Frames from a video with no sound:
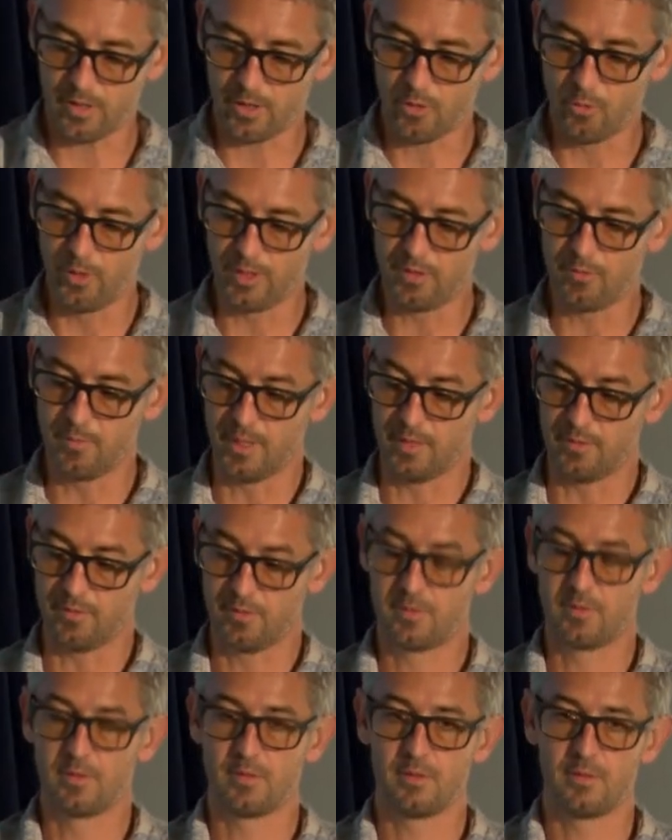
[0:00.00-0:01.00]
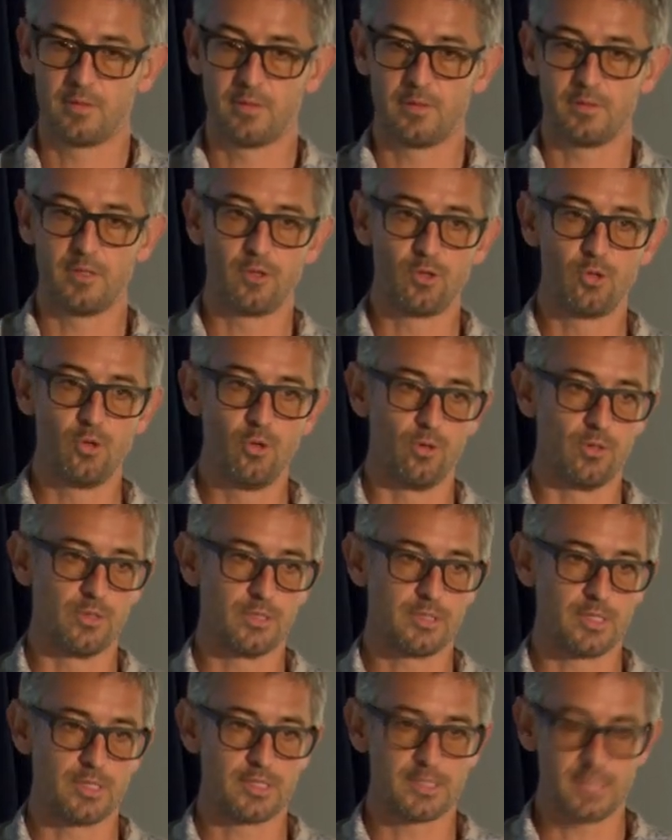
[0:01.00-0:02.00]
equipment, the
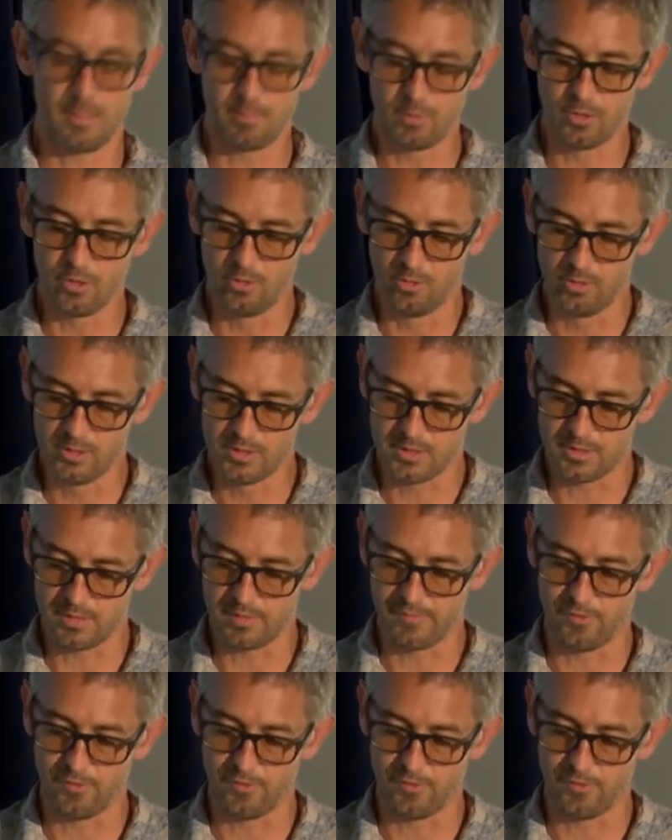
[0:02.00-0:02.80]
tools, the same tools.